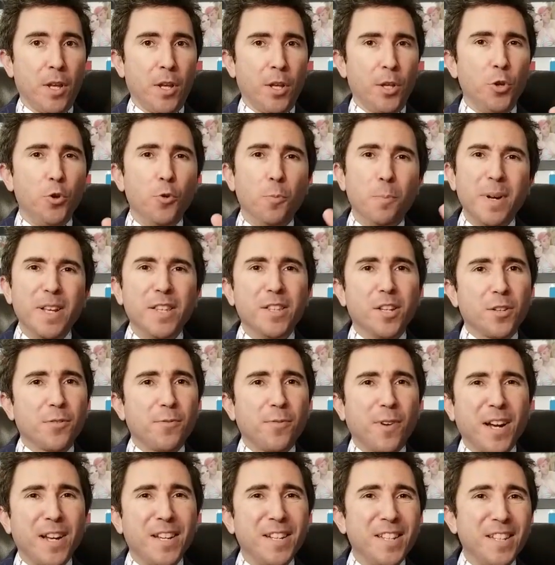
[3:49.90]
You may not
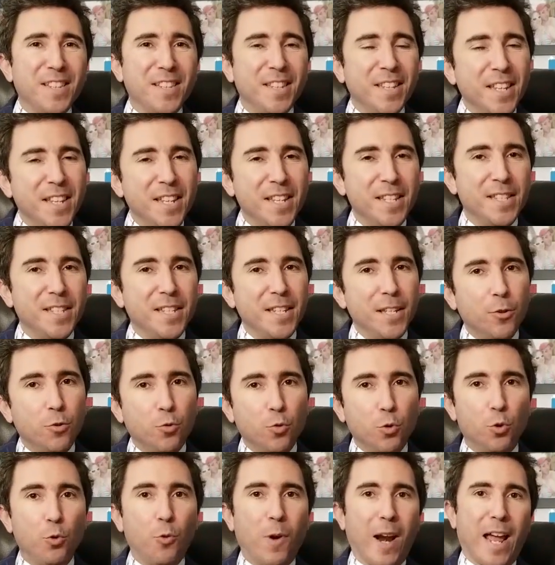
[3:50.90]
find it easy
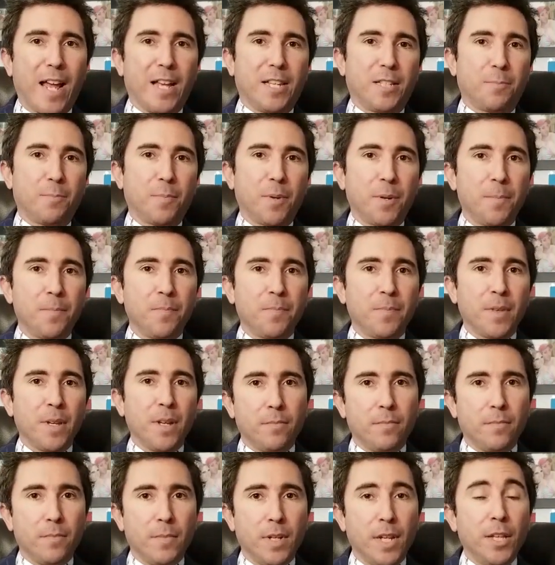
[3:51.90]
to grasp.
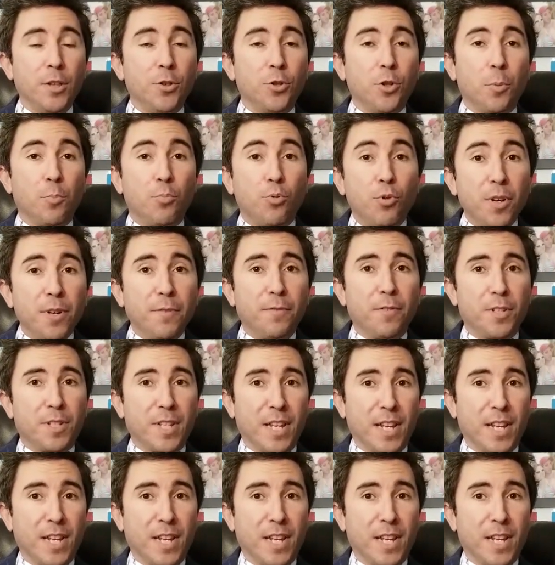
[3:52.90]
In the previous